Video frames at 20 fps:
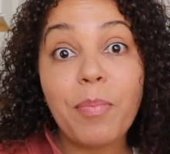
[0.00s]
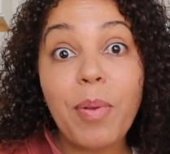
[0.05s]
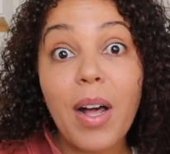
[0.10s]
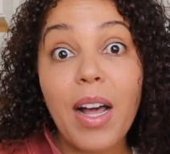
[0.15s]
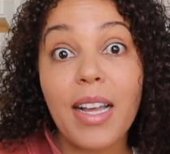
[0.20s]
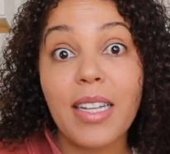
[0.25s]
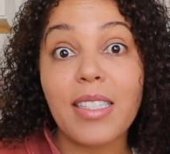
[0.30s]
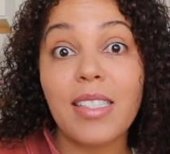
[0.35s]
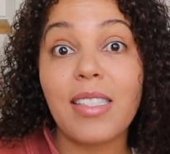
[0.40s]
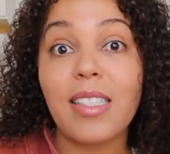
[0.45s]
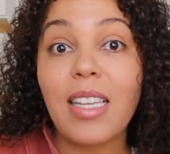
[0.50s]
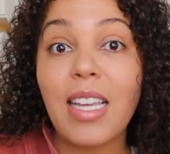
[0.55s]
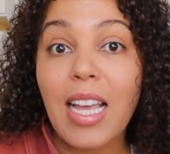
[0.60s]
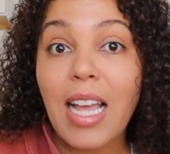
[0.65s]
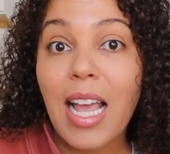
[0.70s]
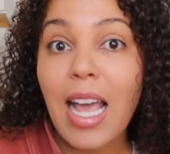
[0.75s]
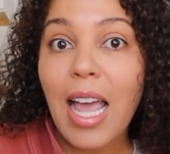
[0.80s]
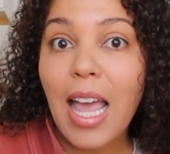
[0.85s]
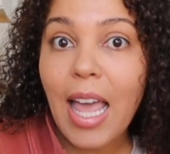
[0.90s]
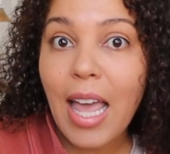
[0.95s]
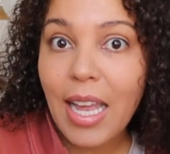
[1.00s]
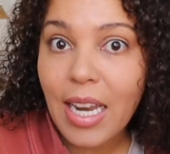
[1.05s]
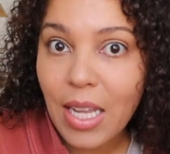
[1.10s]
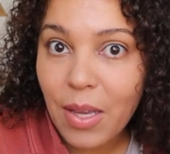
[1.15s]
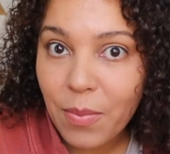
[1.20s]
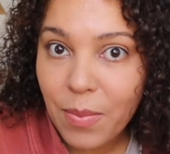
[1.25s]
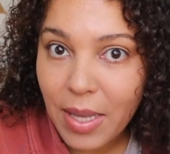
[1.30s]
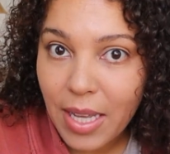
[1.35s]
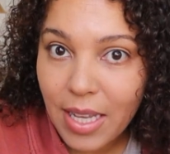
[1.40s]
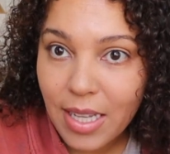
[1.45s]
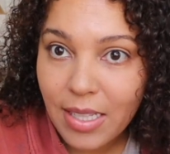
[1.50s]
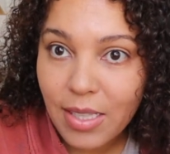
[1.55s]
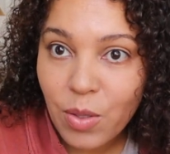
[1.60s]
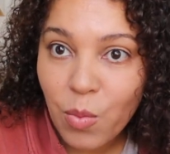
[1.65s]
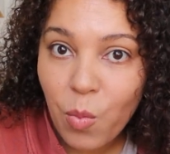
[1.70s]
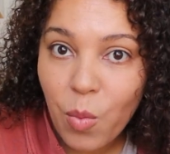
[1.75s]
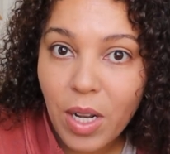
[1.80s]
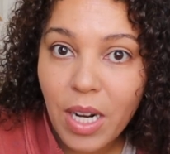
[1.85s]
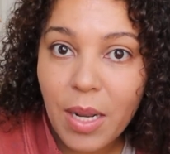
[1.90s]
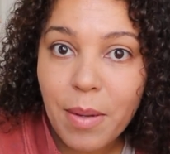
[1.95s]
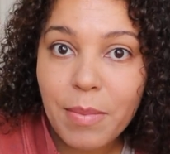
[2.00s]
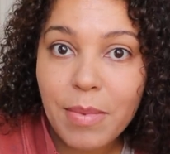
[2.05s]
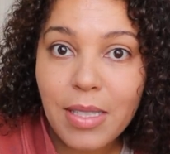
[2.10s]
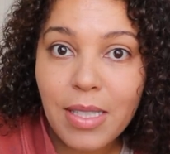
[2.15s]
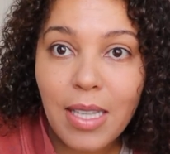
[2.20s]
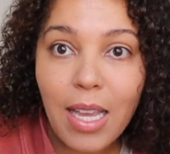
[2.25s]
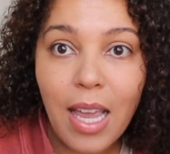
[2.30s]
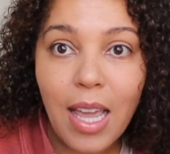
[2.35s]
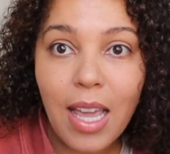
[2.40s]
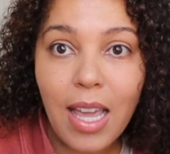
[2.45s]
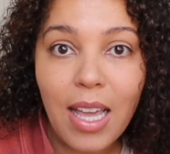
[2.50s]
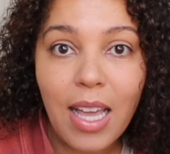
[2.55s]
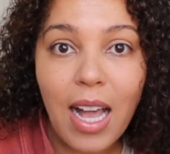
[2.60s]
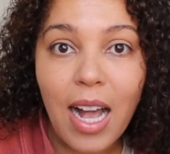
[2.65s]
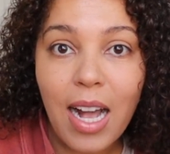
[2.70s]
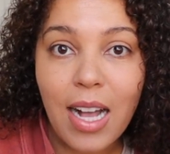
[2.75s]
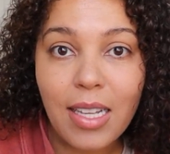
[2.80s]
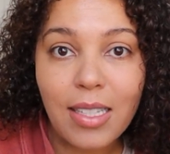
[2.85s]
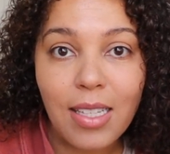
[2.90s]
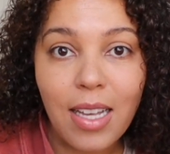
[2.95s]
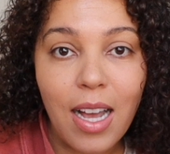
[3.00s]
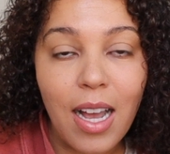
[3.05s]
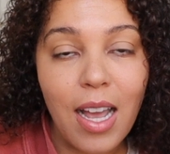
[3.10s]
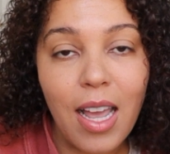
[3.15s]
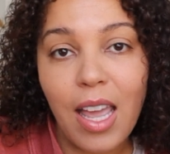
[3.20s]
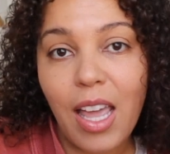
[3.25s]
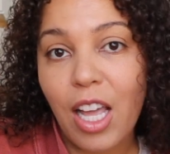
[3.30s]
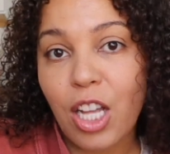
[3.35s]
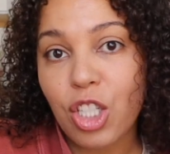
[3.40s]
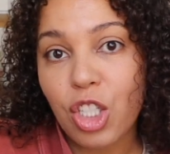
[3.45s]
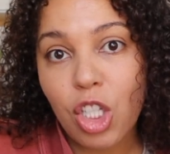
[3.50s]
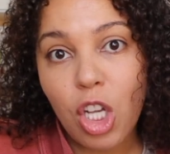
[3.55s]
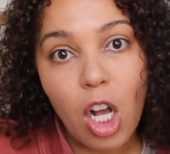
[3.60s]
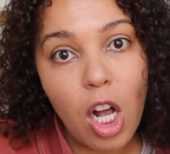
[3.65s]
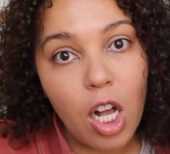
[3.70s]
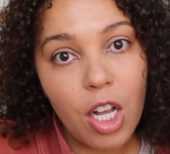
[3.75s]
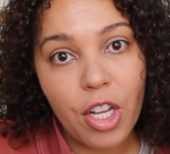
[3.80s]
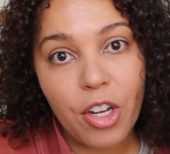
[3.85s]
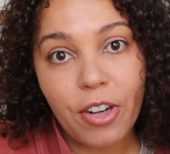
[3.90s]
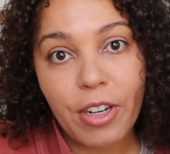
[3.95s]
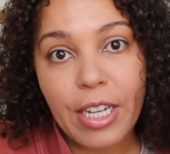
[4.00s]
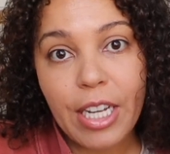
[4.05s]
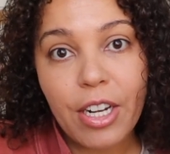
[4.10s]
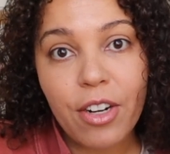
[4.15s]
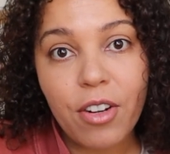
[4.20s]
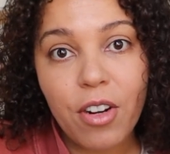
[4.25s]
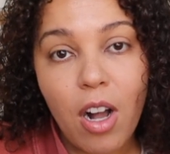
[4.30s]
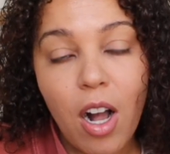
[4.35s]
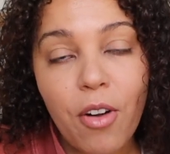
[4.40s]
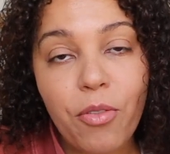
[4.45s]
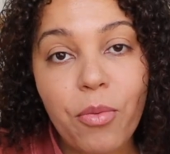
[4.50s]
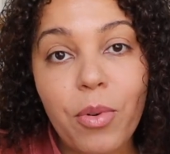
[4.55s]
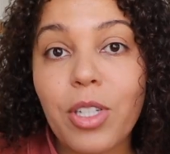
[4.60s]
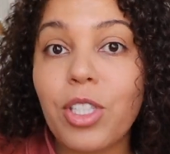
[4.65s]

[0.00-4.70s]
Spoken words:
But anyways, what I'm saying as I talk your ear off,